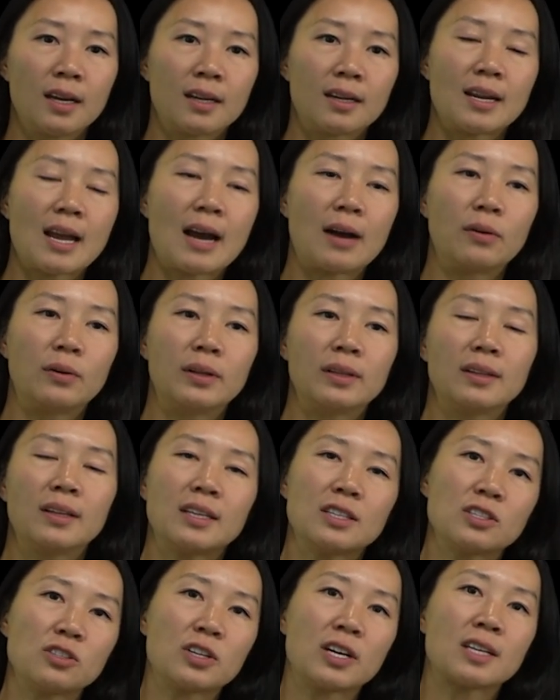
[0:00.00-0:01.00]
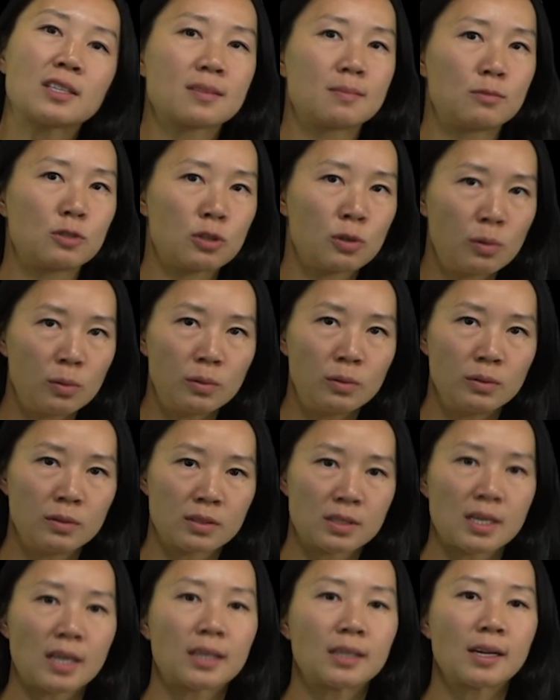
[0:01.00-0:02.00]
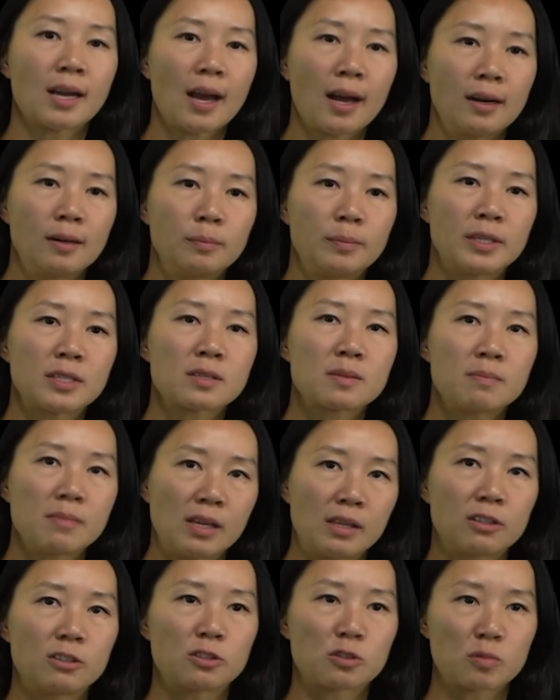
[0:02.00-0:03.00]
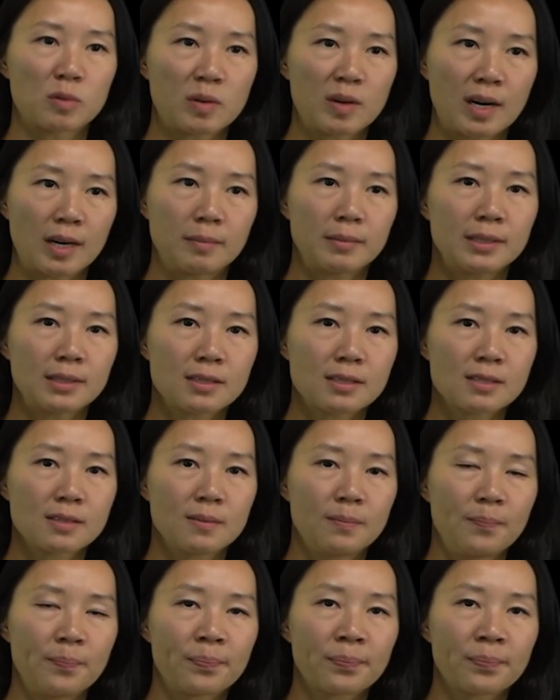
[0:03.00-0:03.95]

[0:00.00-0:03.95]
Now, let's look at some tools that can help us meet those requirements.